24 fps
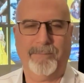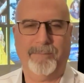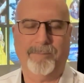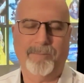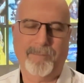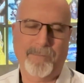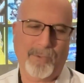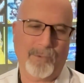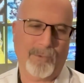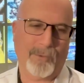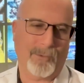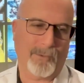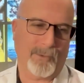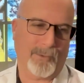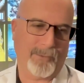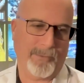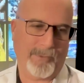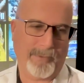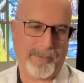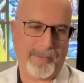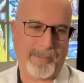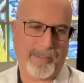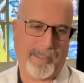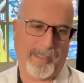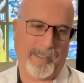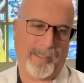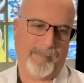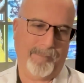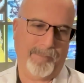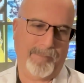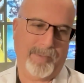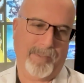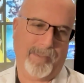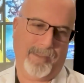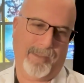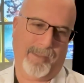told, okay,
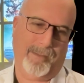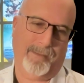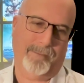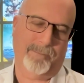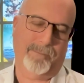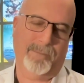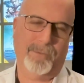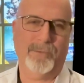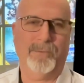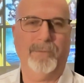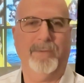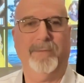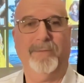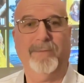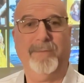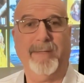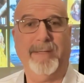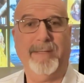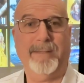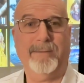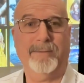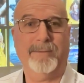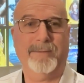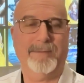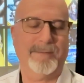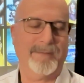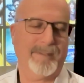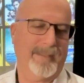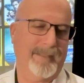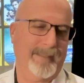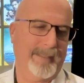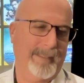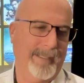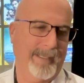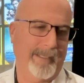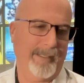I'm going to do the sound
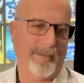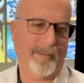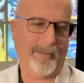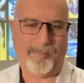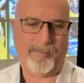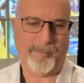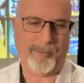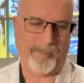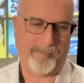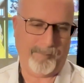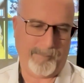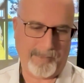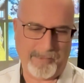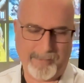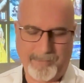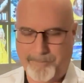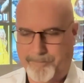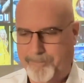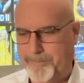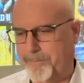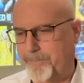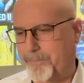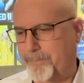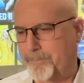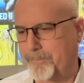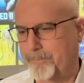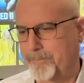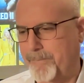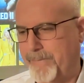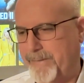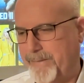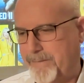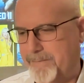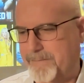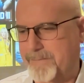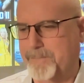design. I'm going to
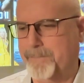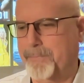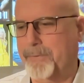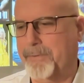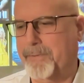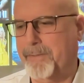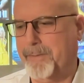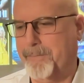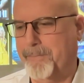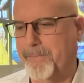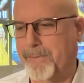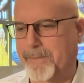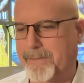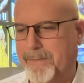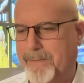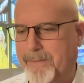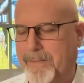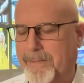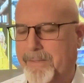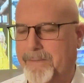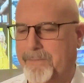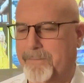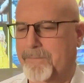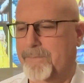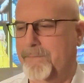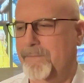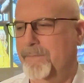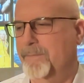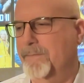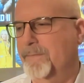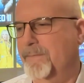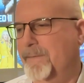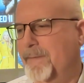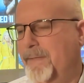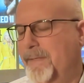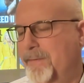mix, pre-dub the guns and
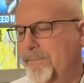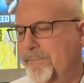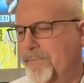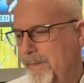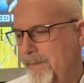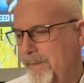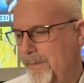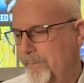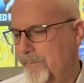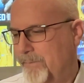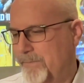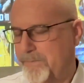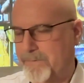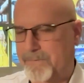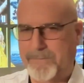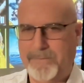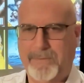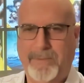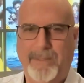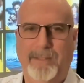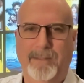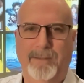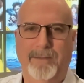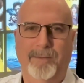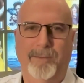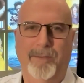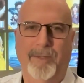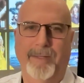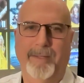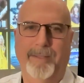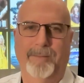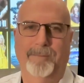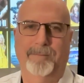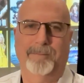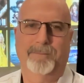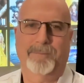stuff. And it was just kind of
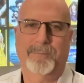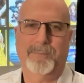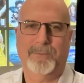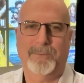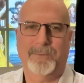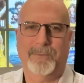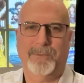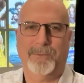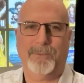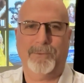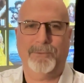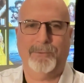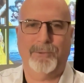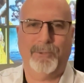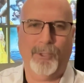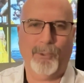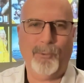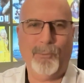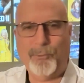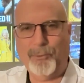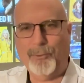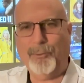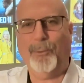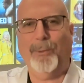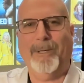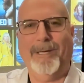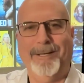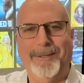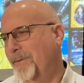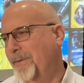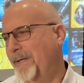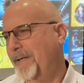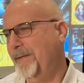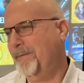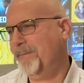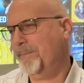like told, go do it.
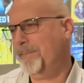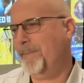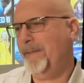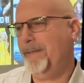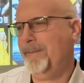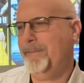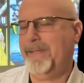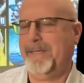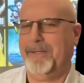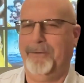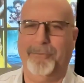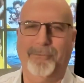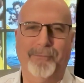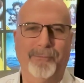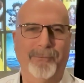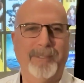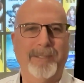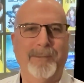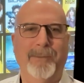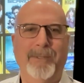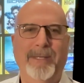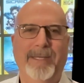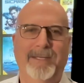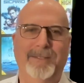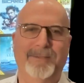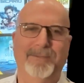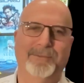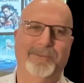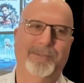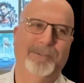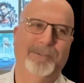I spent about 3 weeks